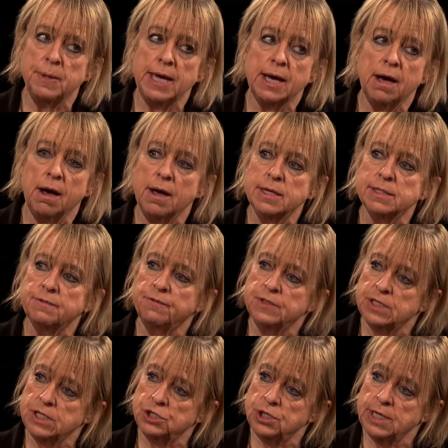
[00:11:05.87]
because a
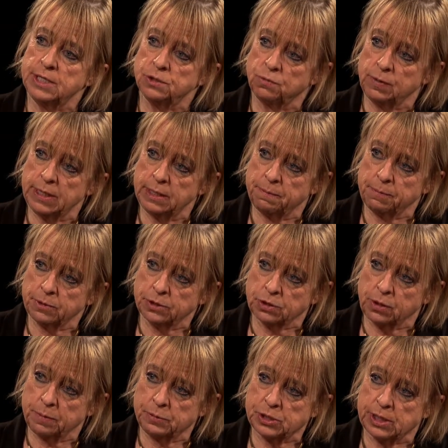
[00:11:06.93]
physician has written a
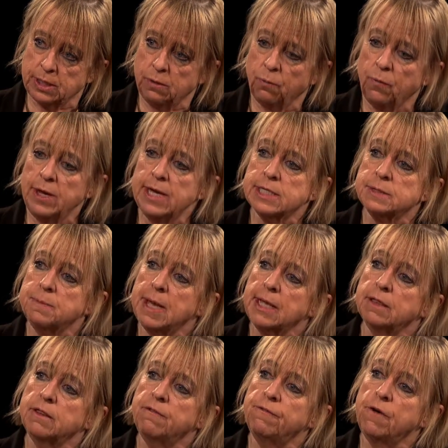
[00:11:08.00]
prescription, we
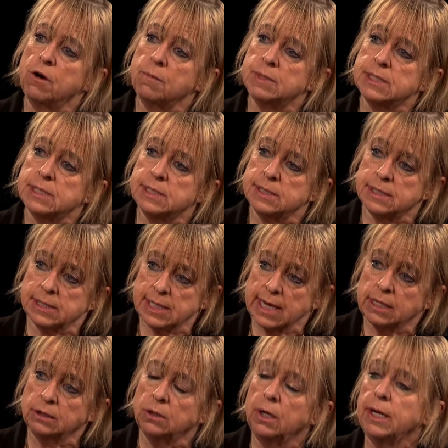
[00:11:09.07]
expect the pharmacist to
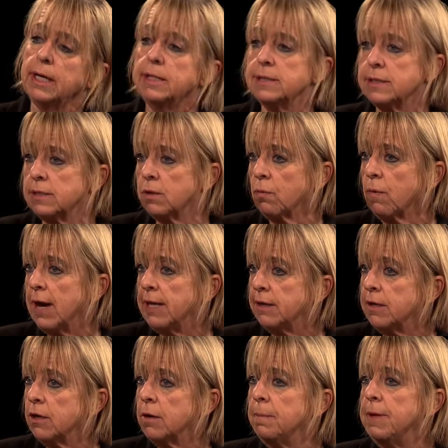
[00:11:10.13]
take a look and is it the right
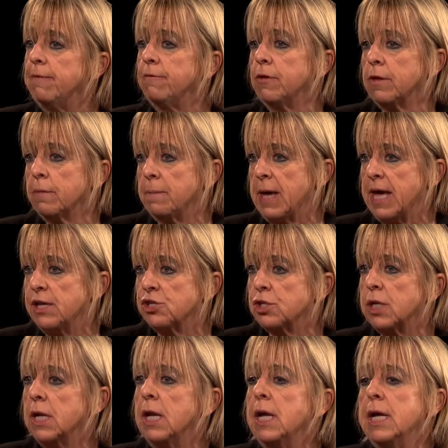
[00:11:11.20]
therapy for the
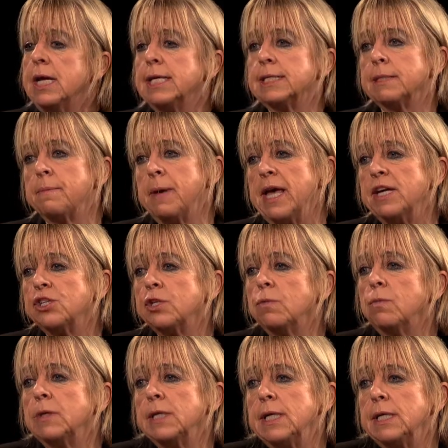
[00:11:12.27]
patient? Is the
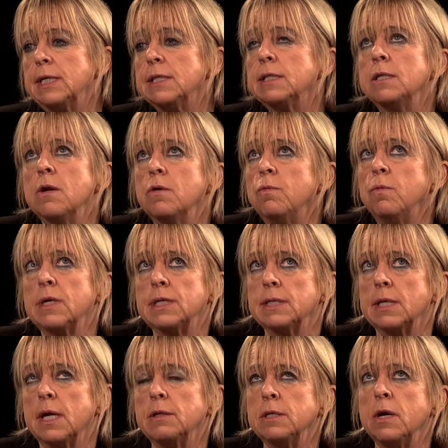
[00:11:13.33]
patient known what
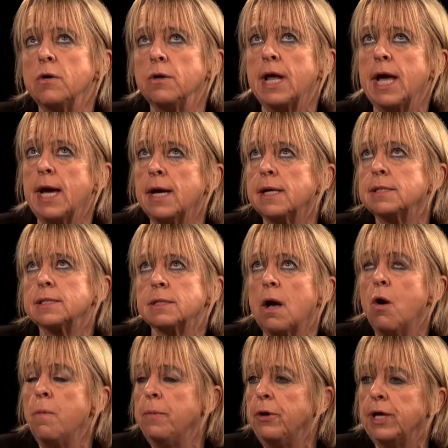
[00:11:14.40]
is known as
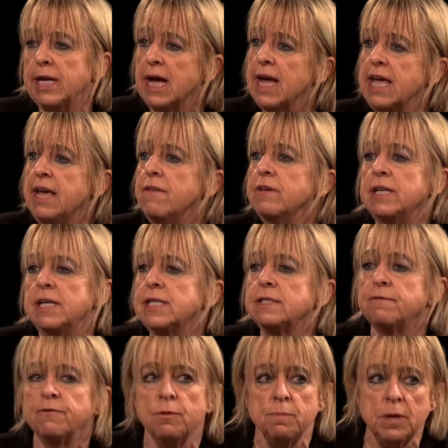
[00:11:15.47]
opiate naive and
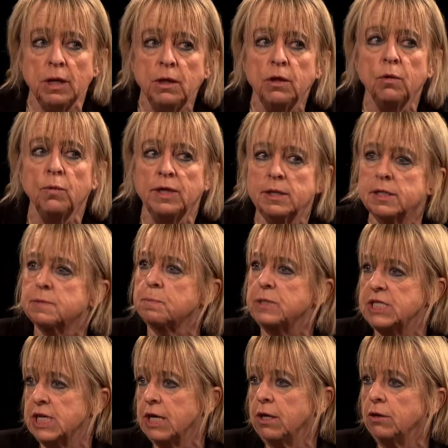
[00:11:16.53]
isn't familiar with this
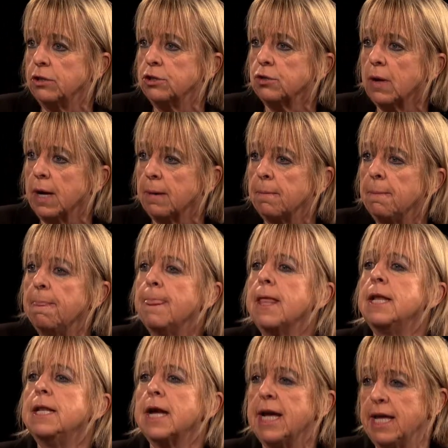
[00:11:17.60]
particular drug? Opiate
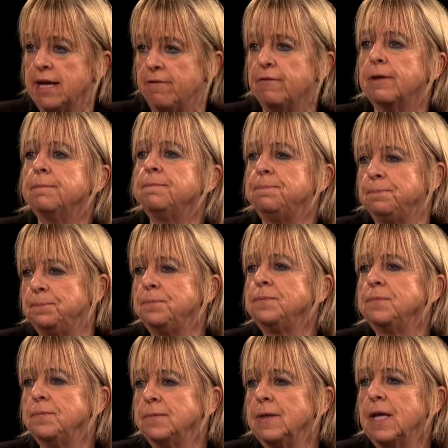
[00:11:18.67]
naive. naive. Can you
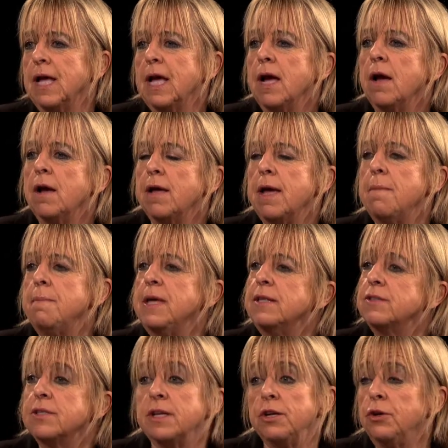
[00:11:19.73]
tell us what does that mean? It
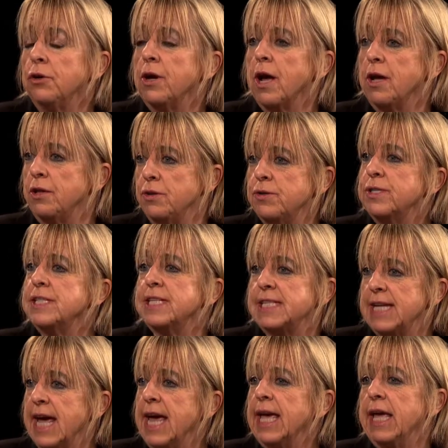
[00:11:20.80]
means that you're not used to
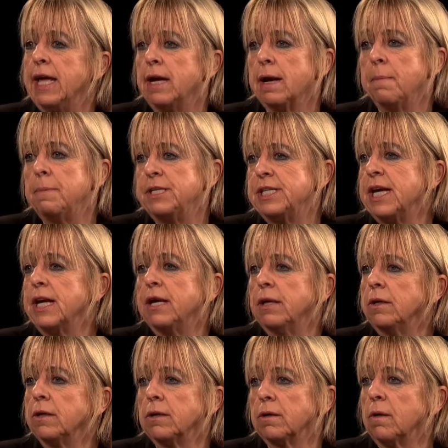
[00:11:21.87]
taking a
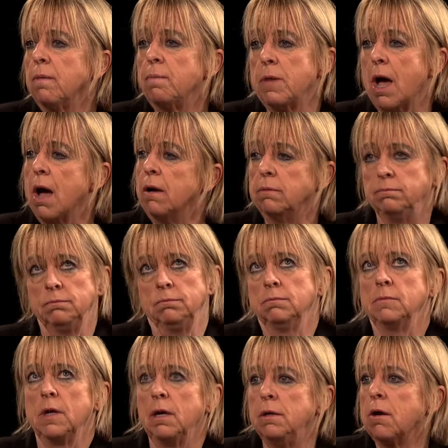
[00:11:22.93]
particular
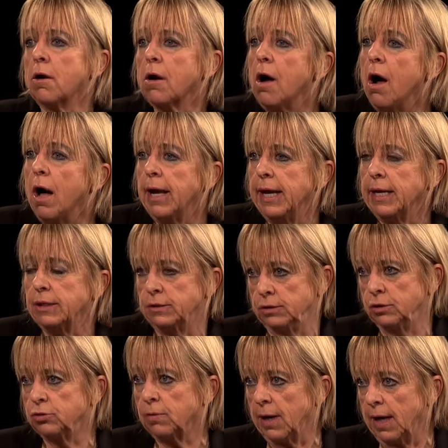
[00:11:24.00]
narcotic
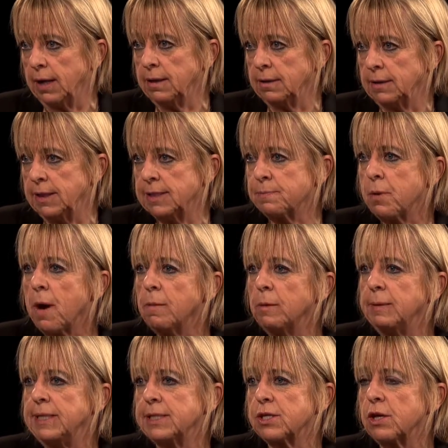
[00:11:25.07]
drug, is
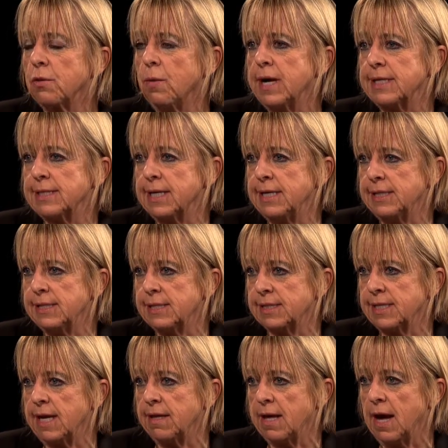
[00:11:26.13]
probably as good a way as any to
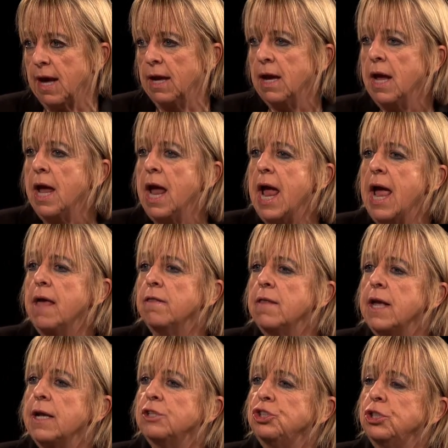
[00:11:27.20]
say that, and
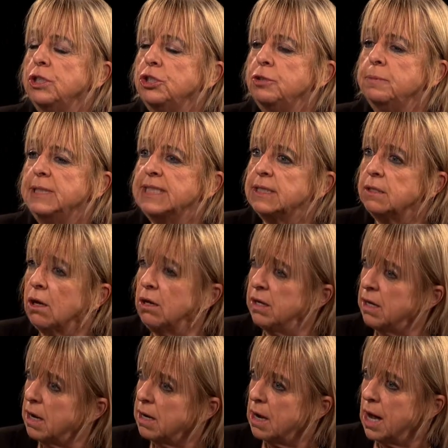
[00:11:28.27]
that should you be
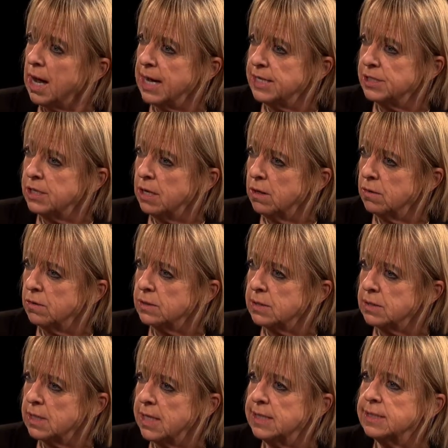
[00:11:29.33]
started on a high
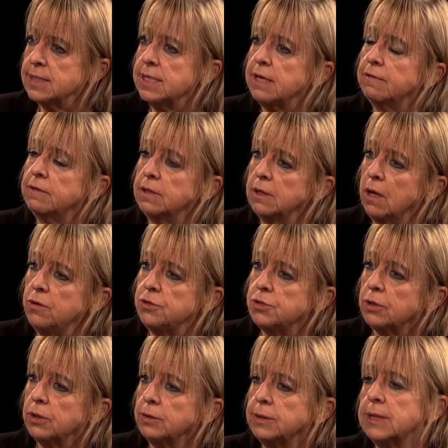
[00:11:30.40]
dose instead of a low
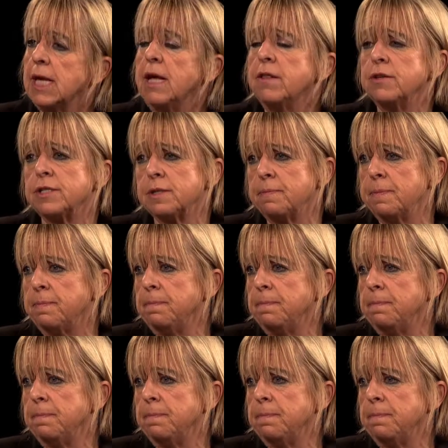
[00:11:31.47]
dose, there's a